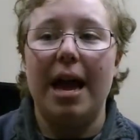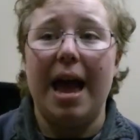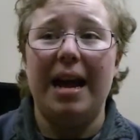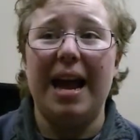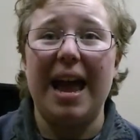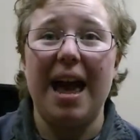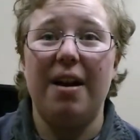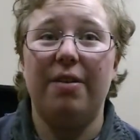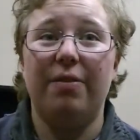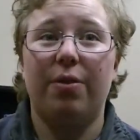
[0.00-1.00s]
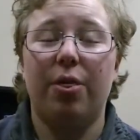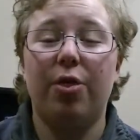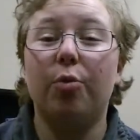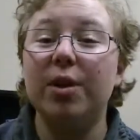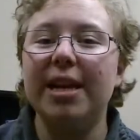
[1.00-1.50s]
And I have
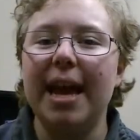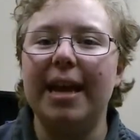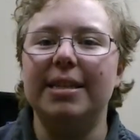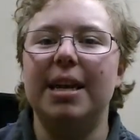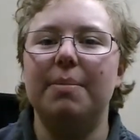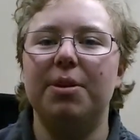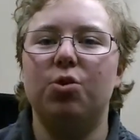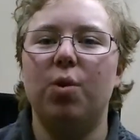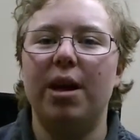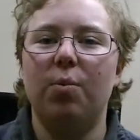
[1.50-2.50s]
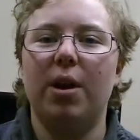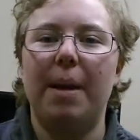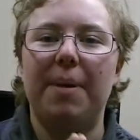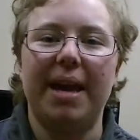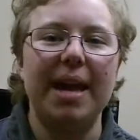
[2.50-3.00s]
3 days in between when I
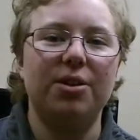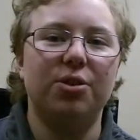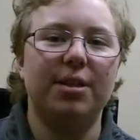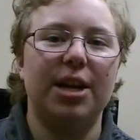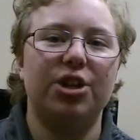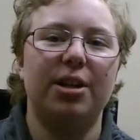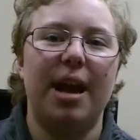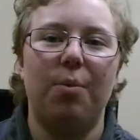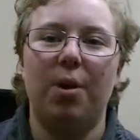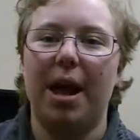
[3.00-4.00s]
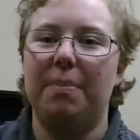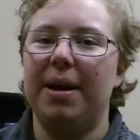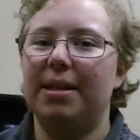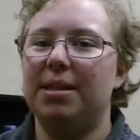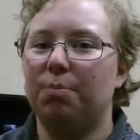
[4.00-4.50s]
pick intersession and when I
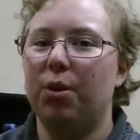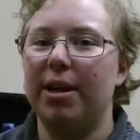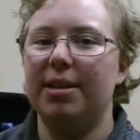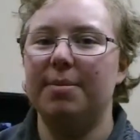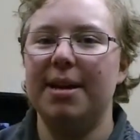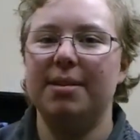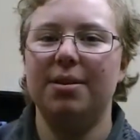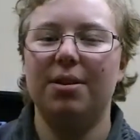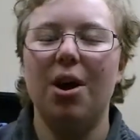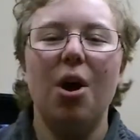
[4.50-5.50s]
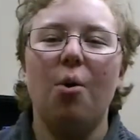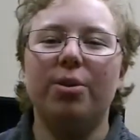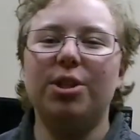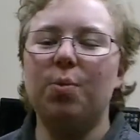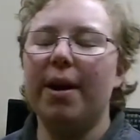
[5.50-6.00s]
pick spring semester,
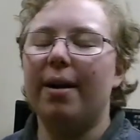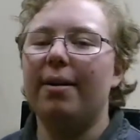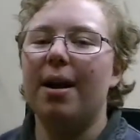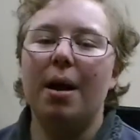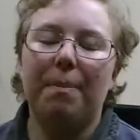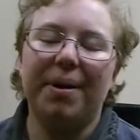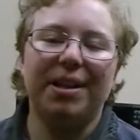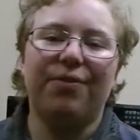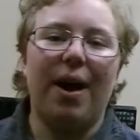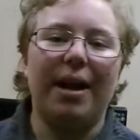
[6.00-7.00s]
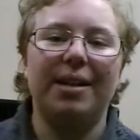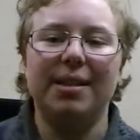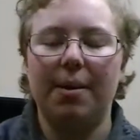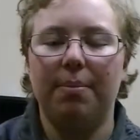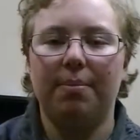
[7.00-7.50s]
which is weird, but it's fine, because
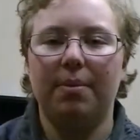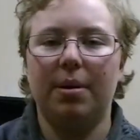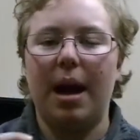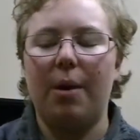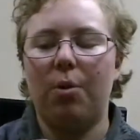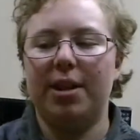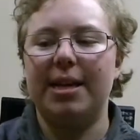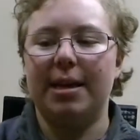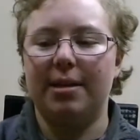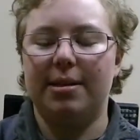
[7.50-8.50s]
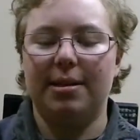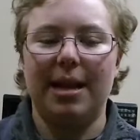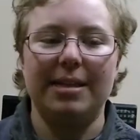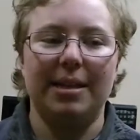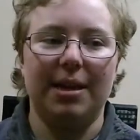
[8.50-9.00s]
I want to take a
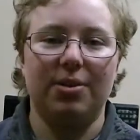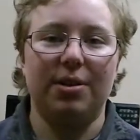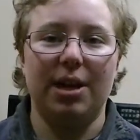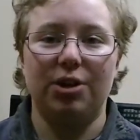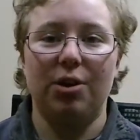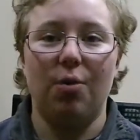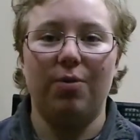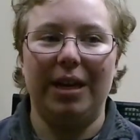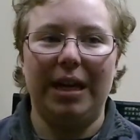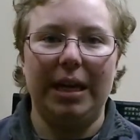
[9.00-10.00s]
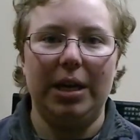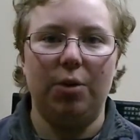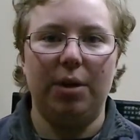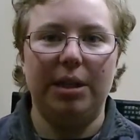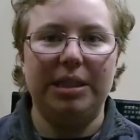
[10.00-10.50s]
class in the intersession. Hopefully I get
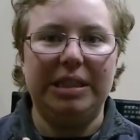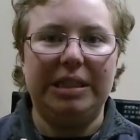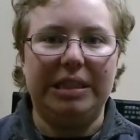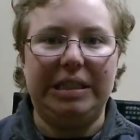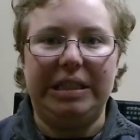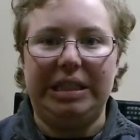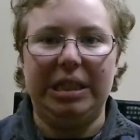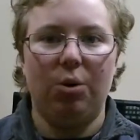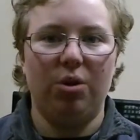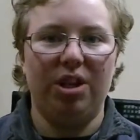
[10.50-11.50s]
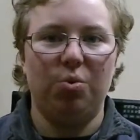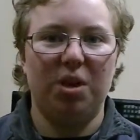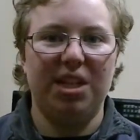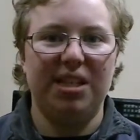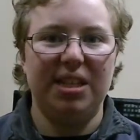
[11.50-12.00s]
into it. There are only
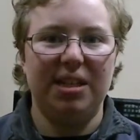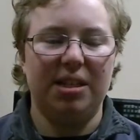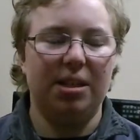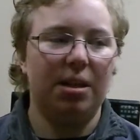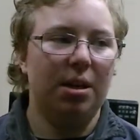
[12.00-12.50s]
20 seats.